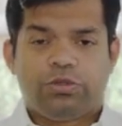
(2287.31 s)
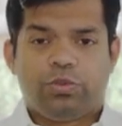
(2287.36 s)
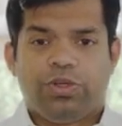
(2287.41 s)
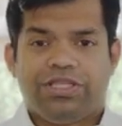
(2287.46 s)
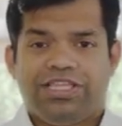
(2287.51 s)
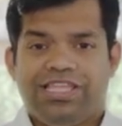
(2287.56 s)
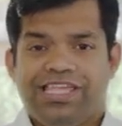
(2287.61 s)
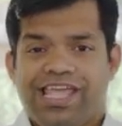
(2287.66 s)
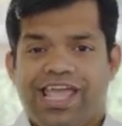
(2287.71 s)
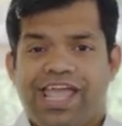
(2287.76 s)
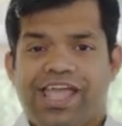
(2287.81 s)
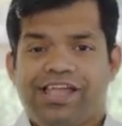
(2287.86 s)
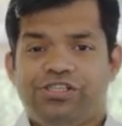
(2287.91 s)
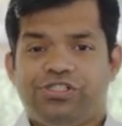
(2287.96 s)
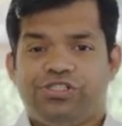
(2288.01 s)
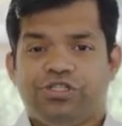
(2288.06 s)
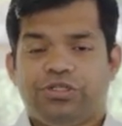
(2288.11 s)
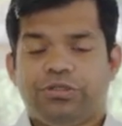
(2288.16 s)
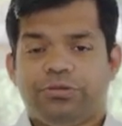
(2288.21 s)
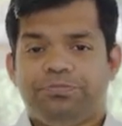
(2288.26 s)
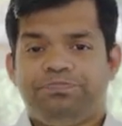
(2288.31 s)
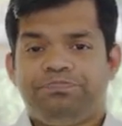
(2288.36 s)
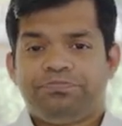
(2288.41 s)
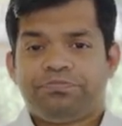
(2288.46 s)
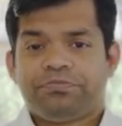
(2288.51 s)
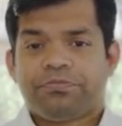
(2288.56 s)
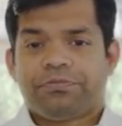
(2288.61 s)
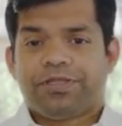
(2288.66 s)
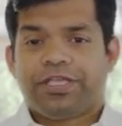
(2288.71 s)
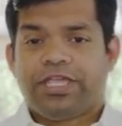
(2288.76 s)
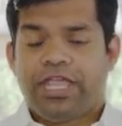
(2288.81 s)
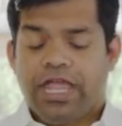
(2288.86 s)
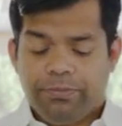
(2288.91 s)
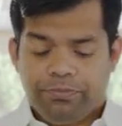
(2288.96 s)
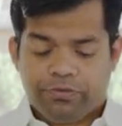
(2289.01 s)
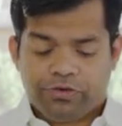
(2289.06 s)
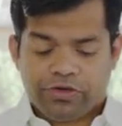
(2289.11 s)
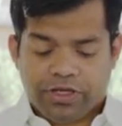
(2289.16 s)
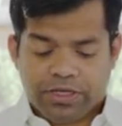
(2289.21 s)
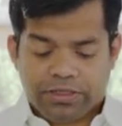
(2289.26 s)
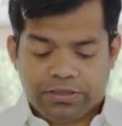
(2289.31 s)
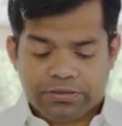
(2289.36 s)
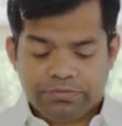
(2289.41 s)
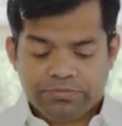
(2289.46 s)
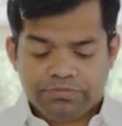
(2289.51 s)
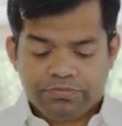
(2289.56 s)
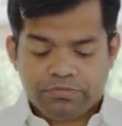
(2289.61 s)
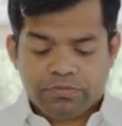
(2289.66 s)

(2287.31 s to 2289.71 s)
with the angel Gabriel,